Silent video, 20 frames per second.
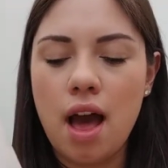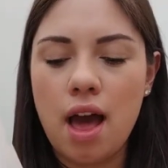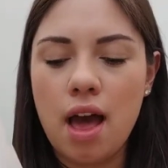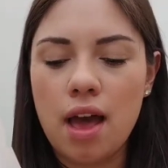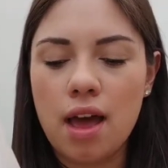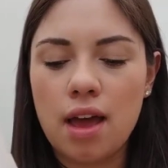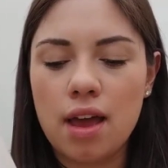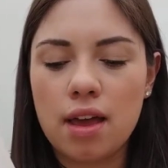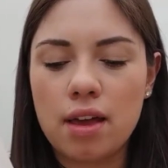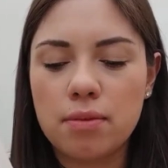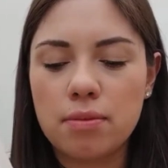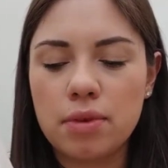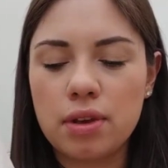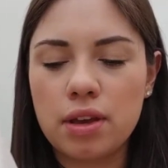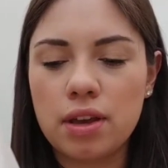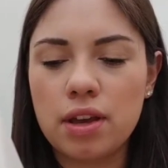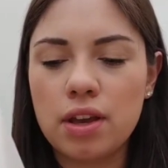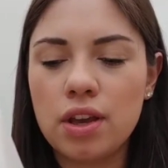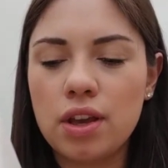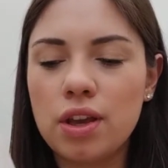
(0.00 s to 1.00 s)

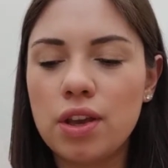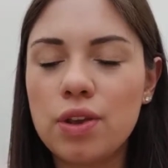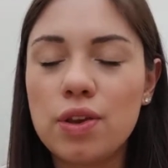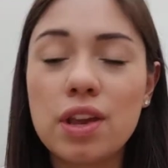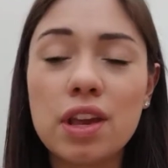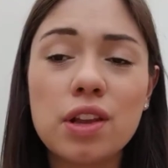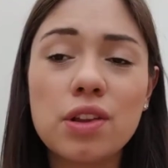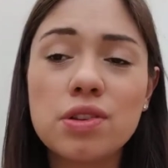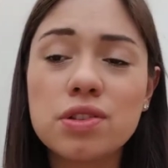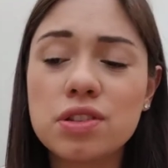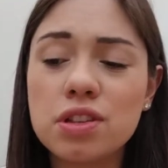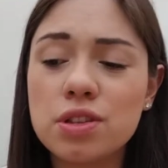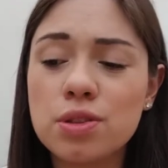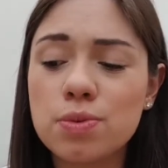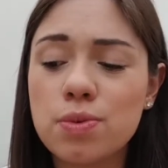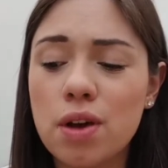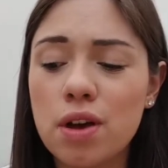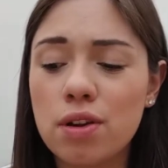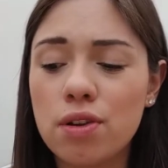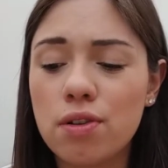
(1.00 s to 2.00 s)
You can use this
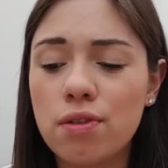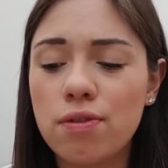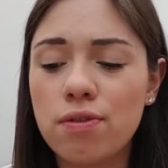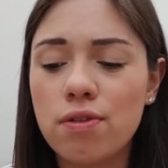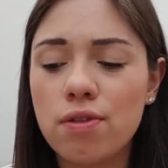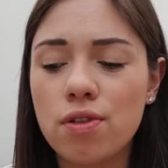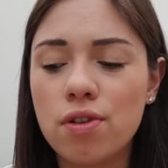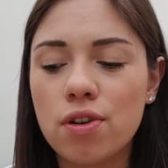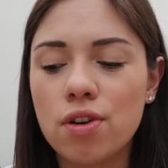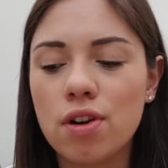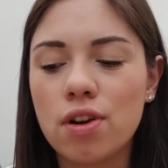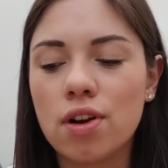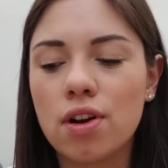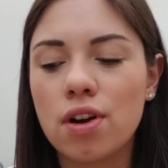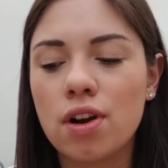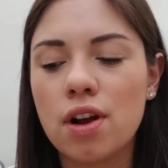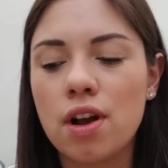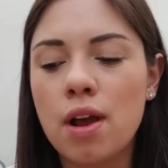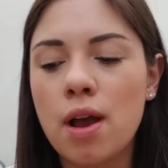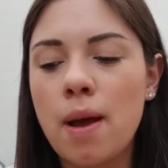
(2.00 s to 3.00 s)
swaddle
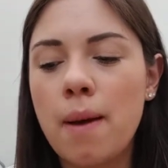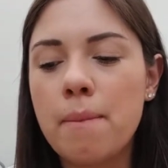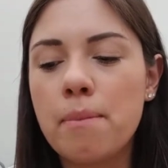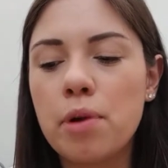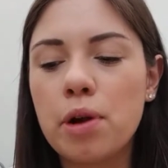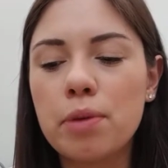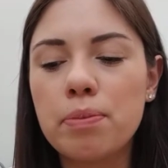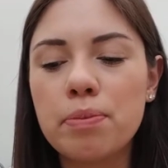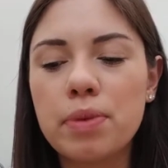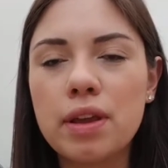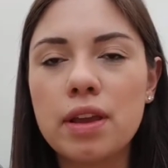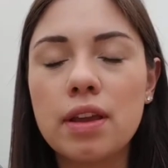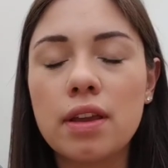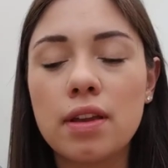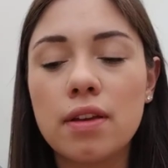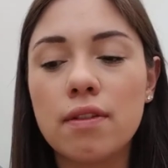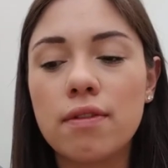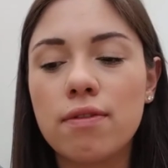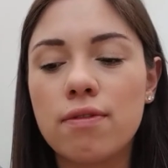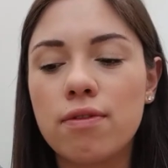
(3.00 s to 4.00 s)
for
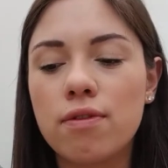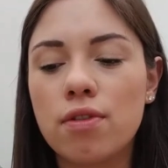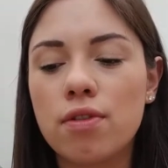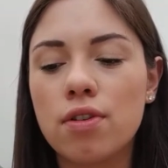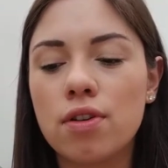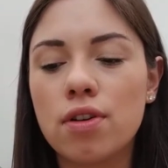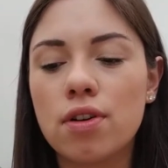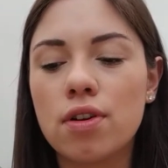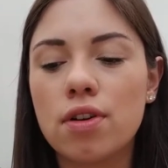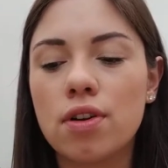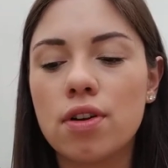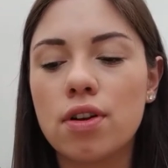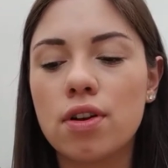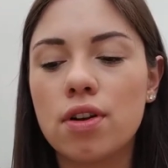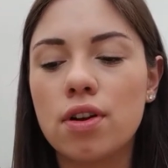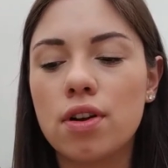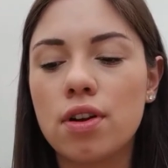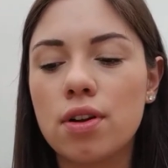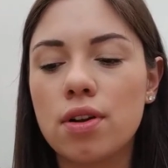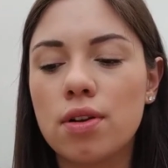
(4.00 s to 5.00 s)
burping, for